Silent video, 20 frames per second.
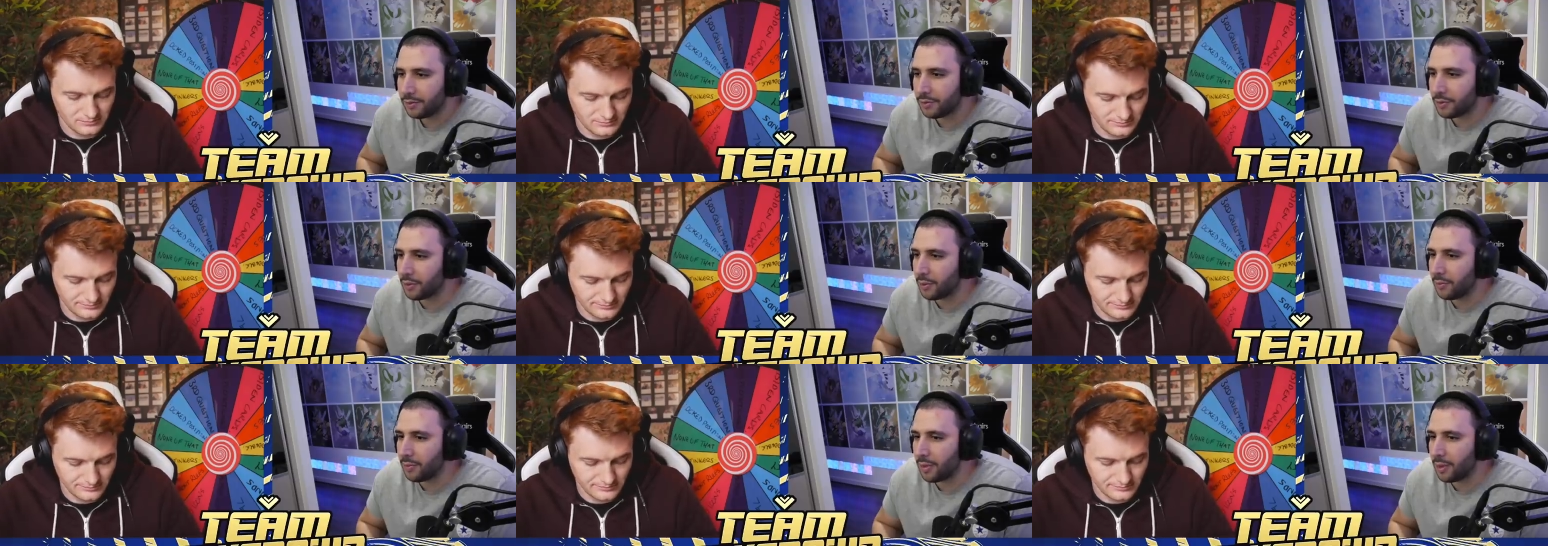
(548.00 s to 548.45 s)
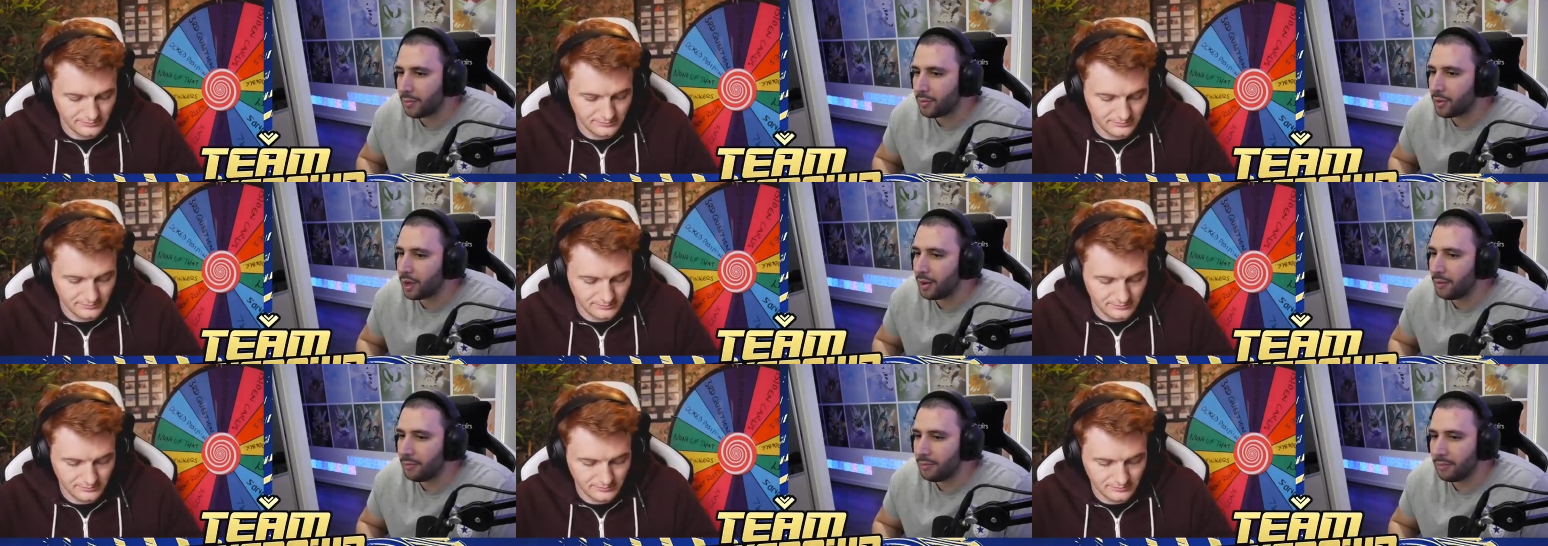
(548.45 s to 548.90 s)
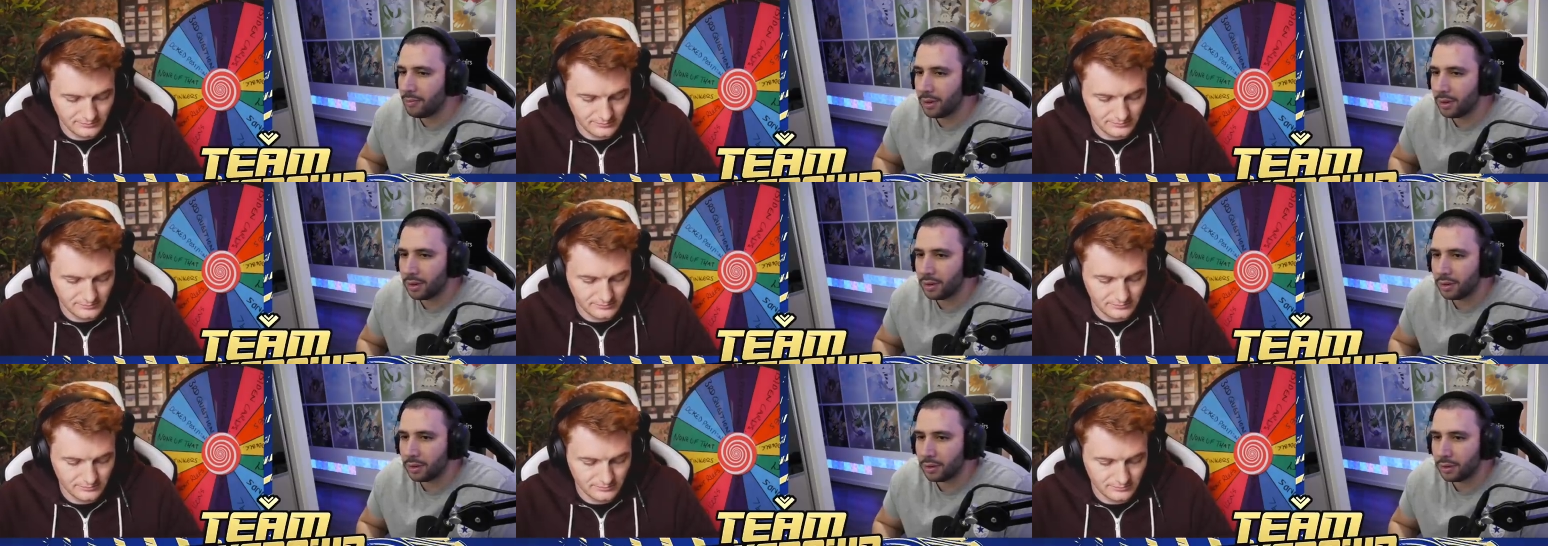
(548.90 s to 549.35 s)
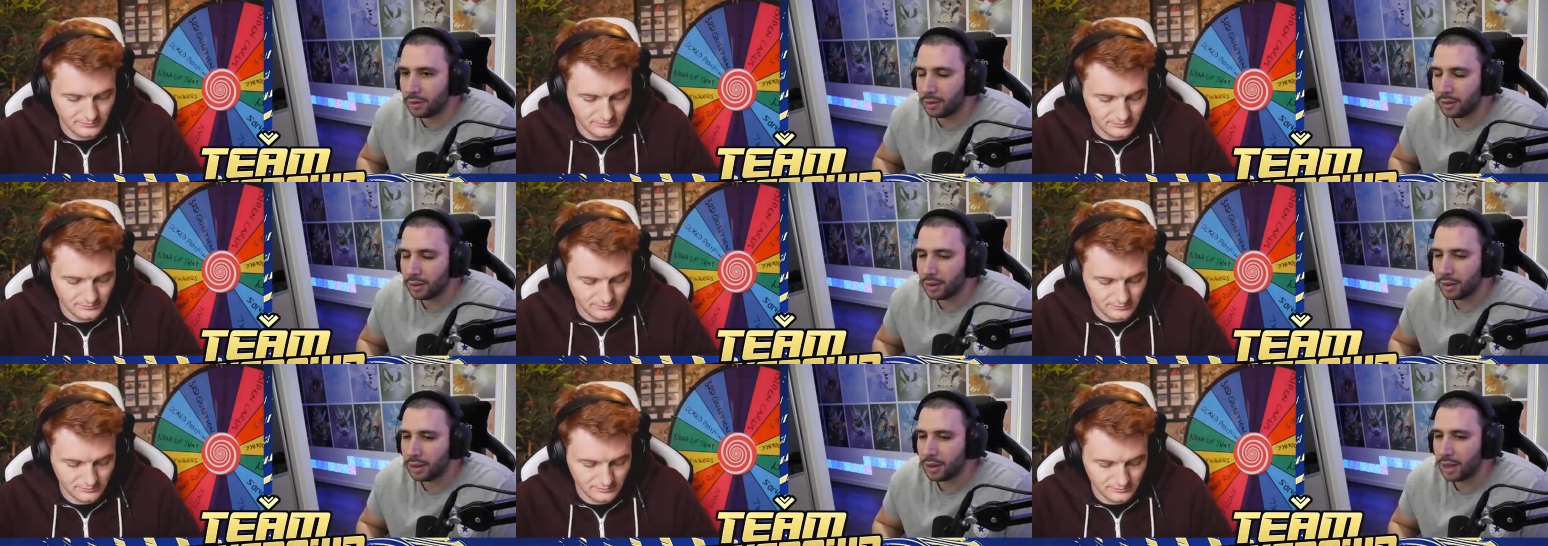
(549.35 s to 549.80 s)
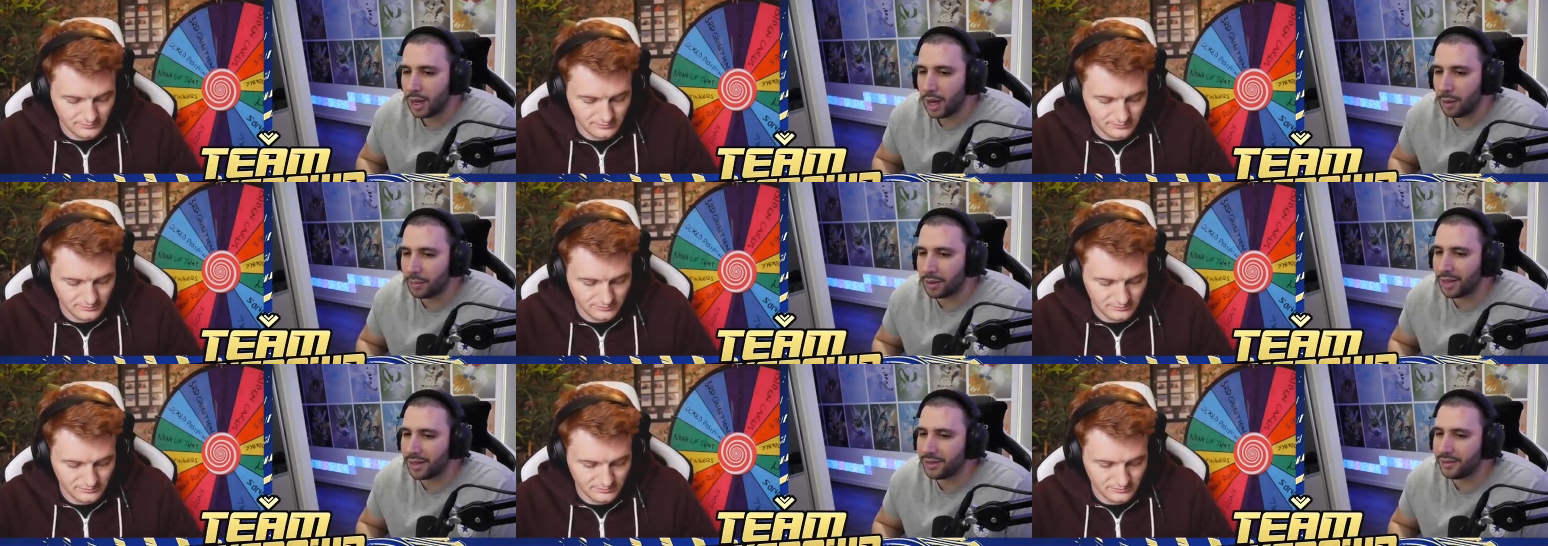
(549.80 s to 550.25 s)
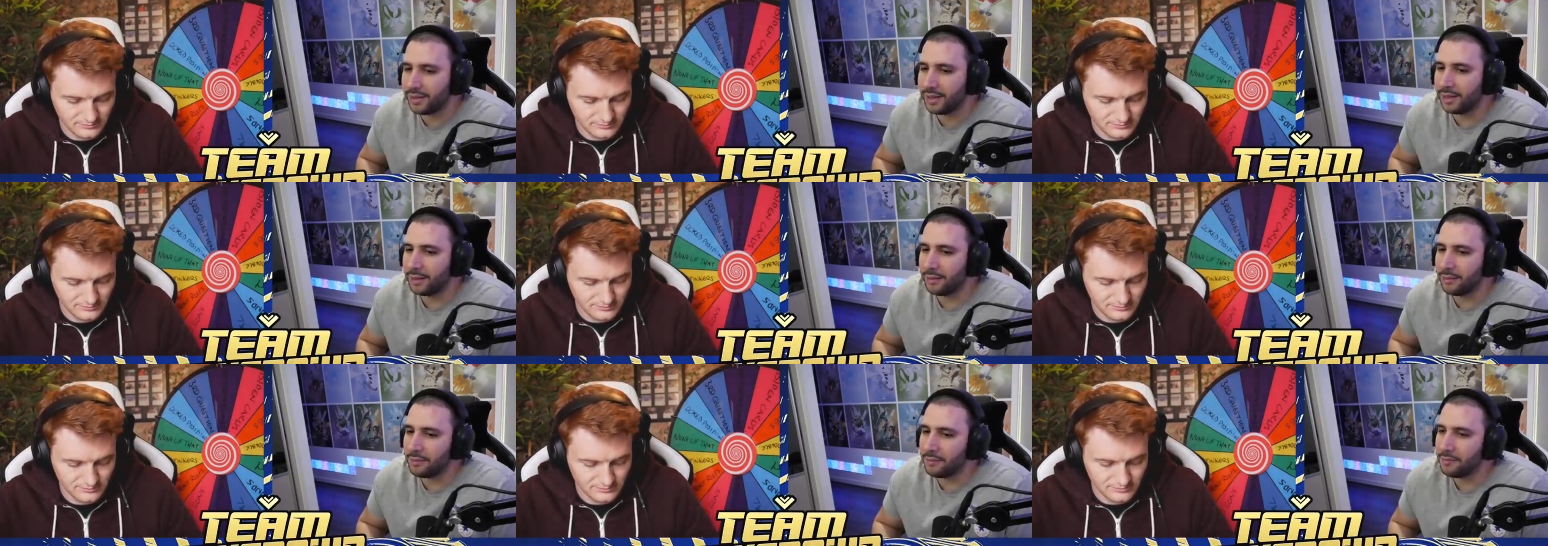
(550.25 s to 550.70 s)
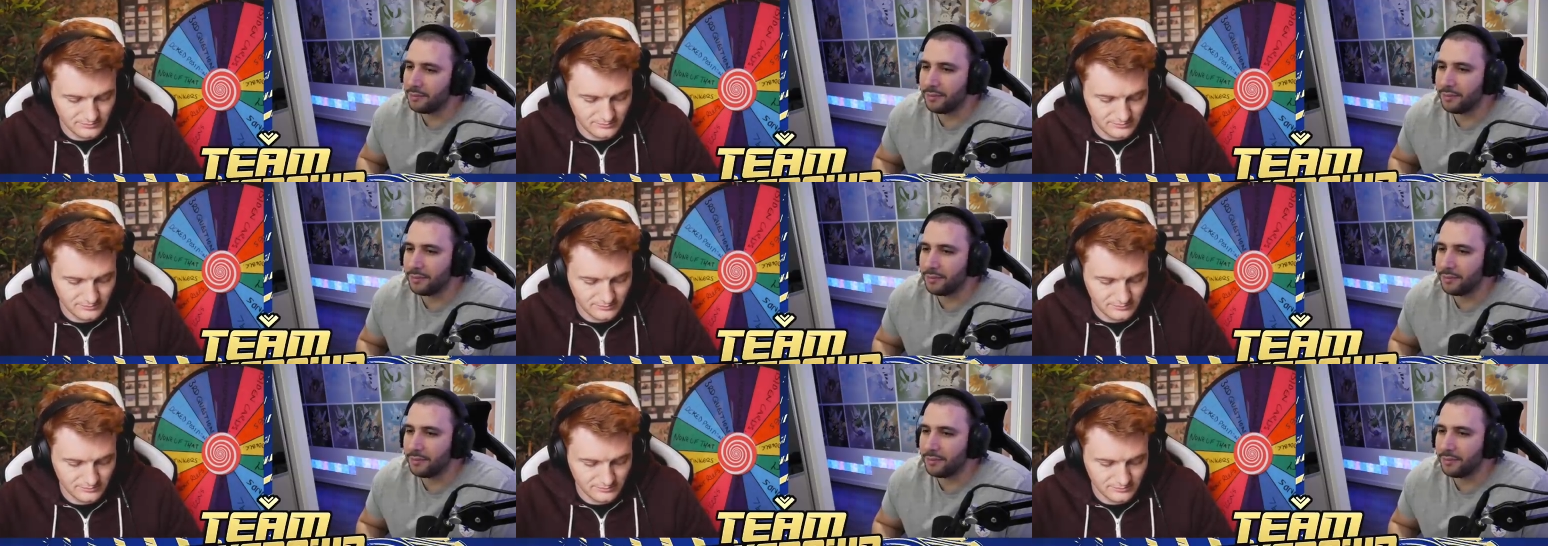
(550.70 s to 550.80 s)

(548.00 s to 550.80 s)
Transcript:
Speaker 1: From the Prem? I'm guessing